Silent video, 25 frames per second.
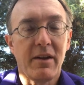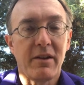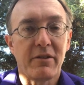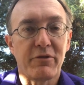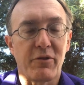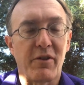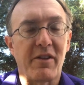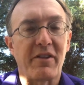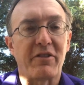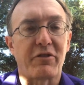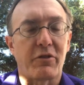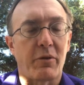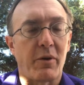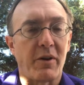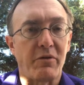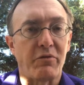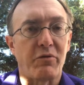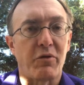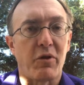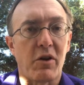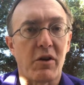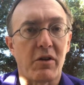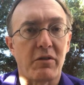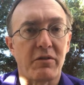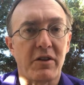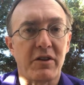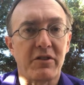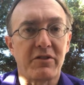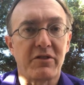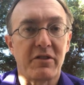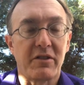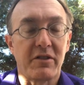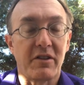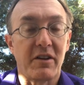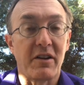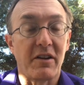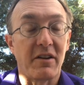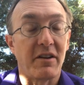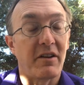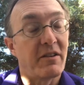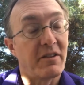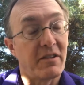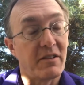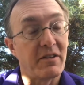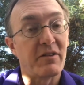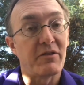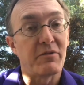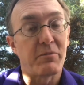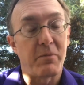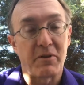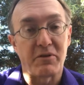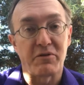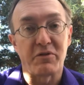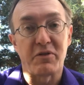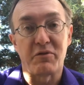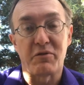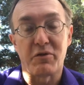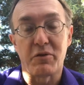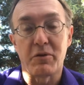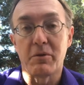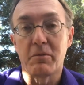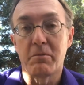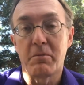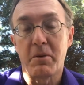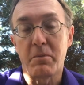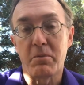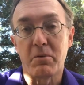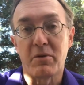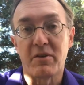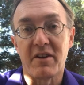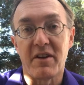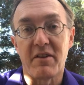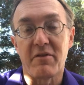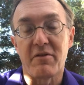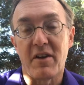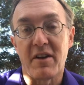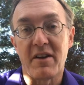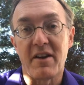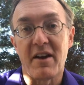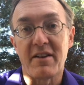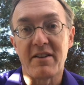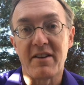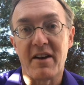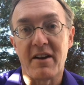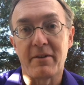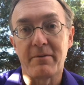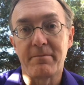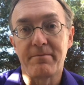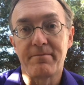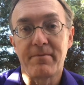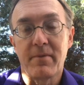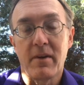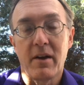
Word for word: So that's great for all of us, and especially for people in the F A A now.